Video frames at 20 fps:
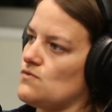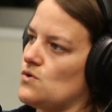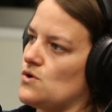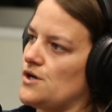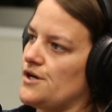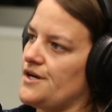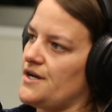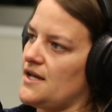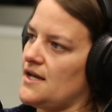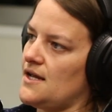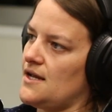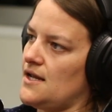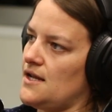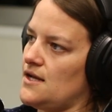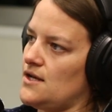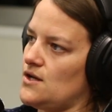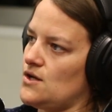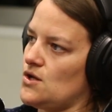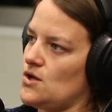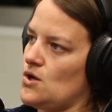for it.
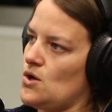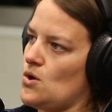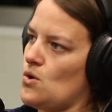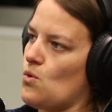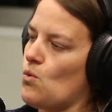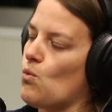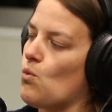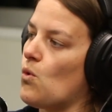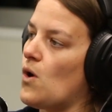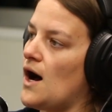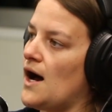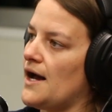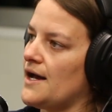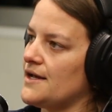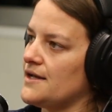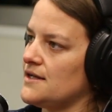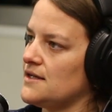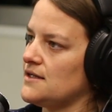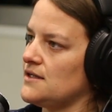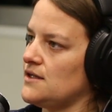And why,
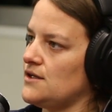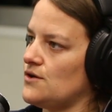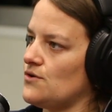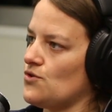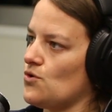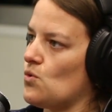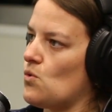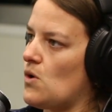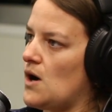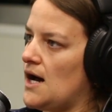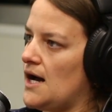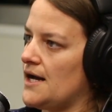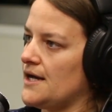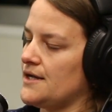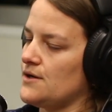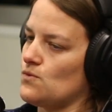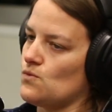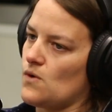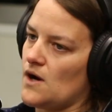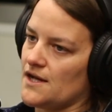you know, the
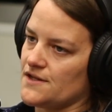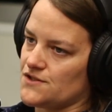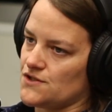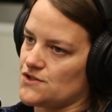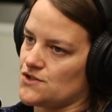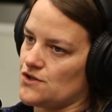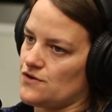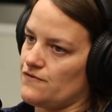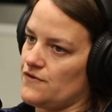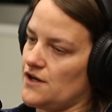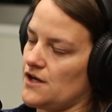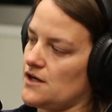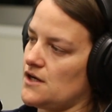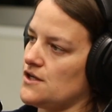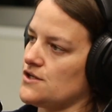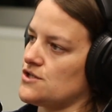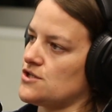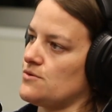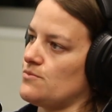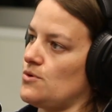why is this serving a
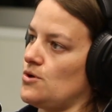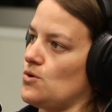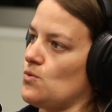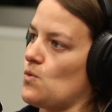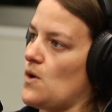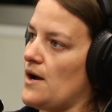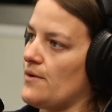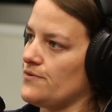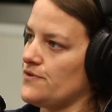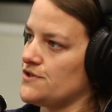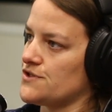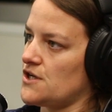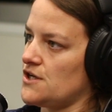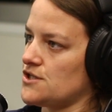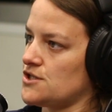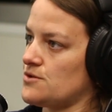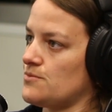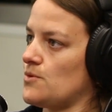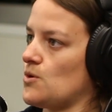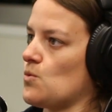customer? Why would this
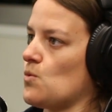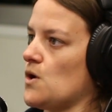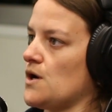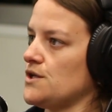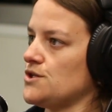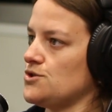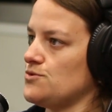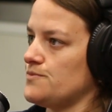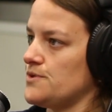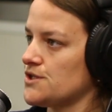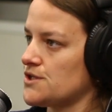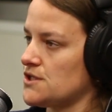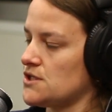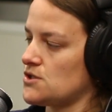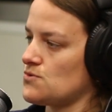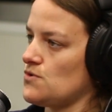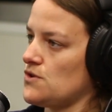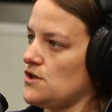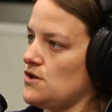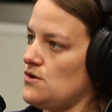customer want to do
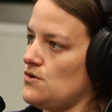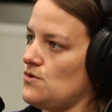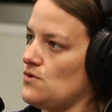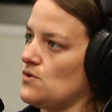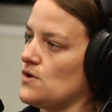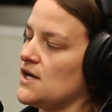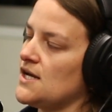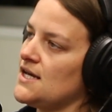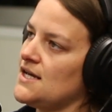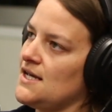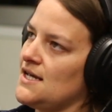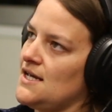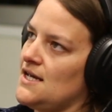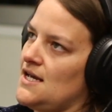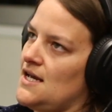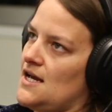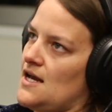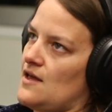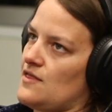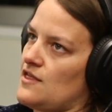business with you?
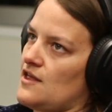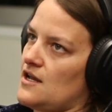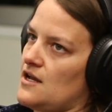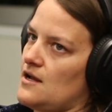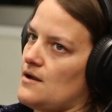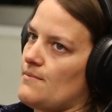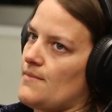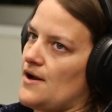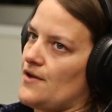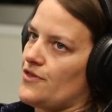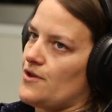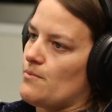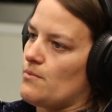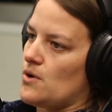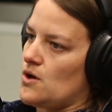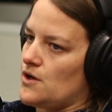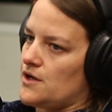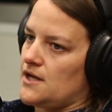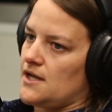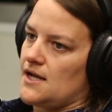And thinking about the
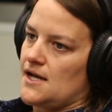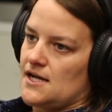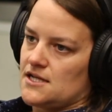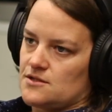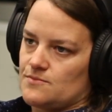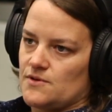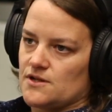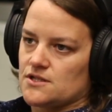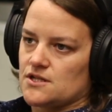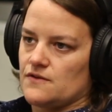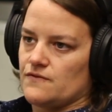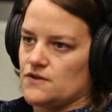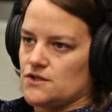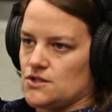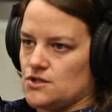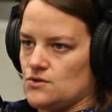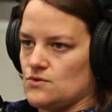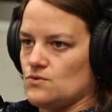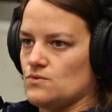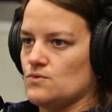marketing aspects of it
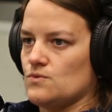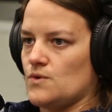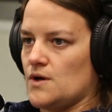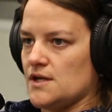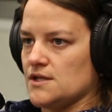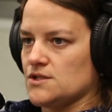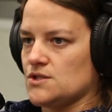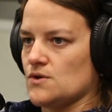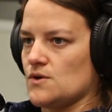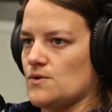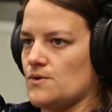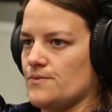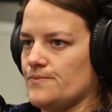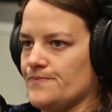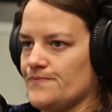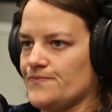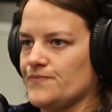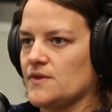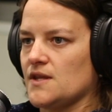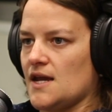too, right? So
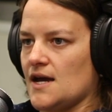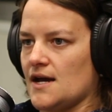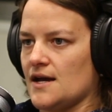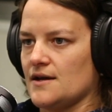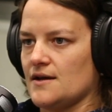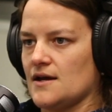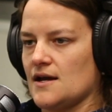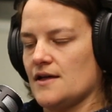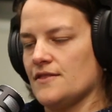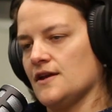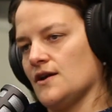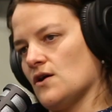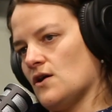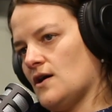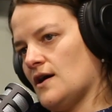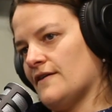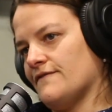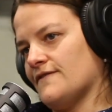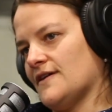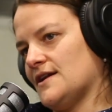yeah, I think
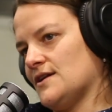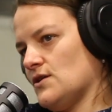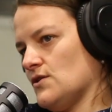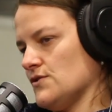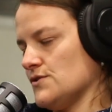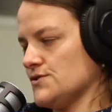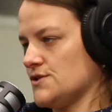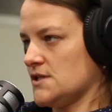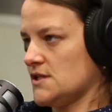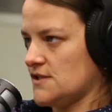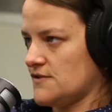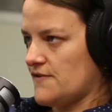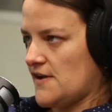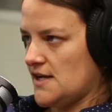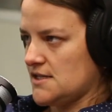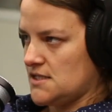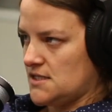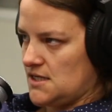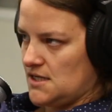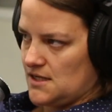I find all those things
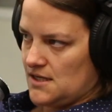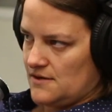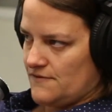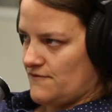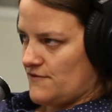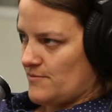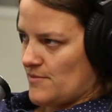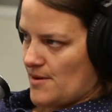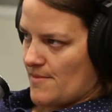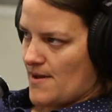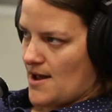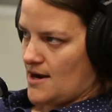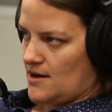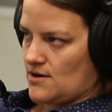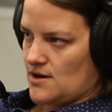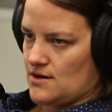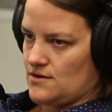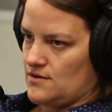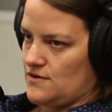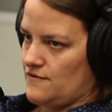fascinating, and from my
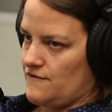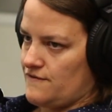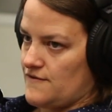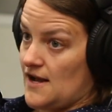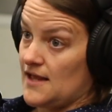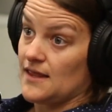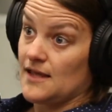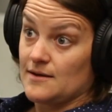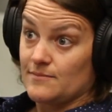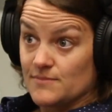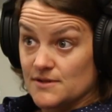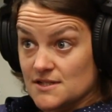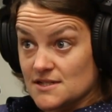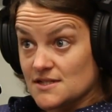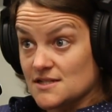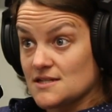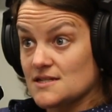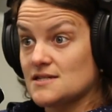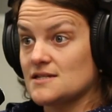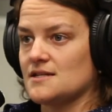background of I like
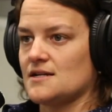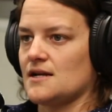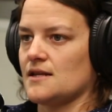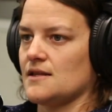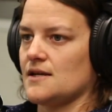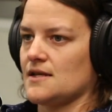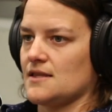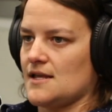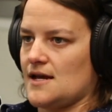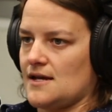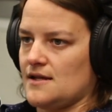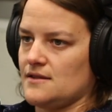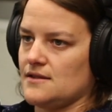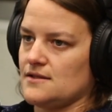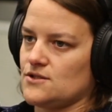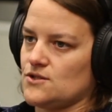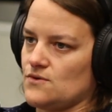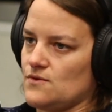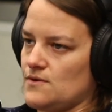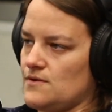business and I like that,
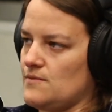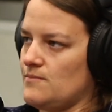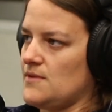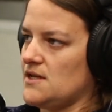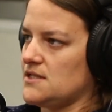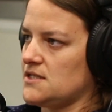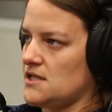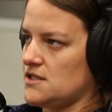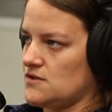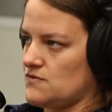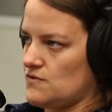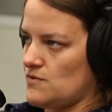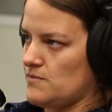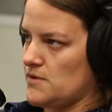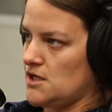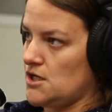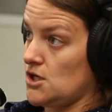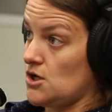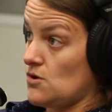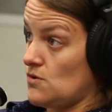and so it made sense for
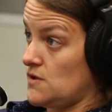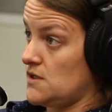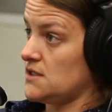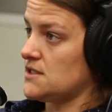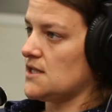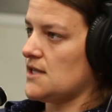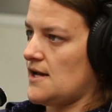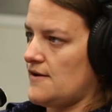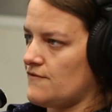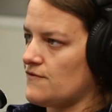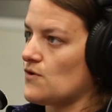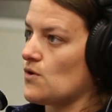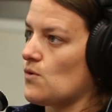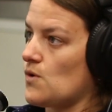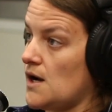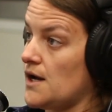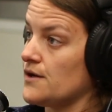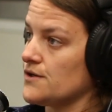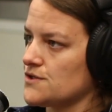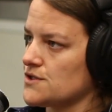me to go into that for a
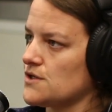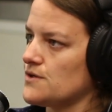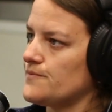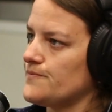while. So